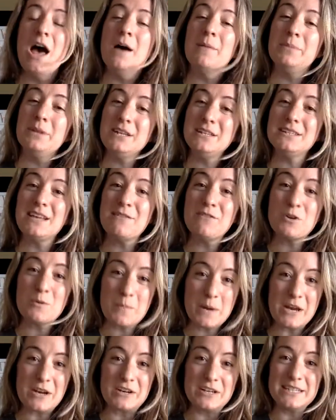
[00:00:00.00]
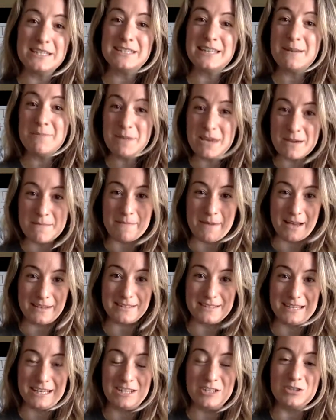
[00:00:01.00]
please have your parents send me a
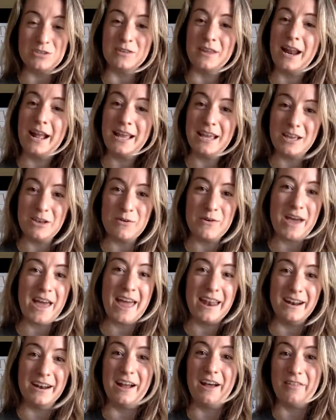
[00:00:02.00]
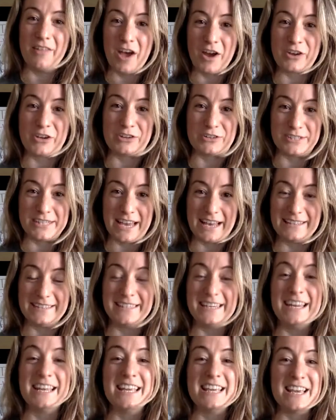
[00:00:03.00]
message so that I can go ahead and unlock your
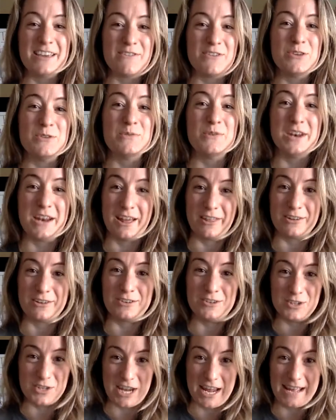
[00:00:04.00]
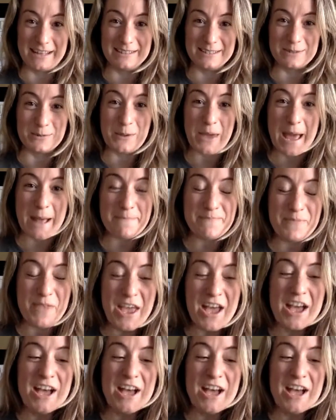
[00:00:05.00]
test and give you another chance, okay?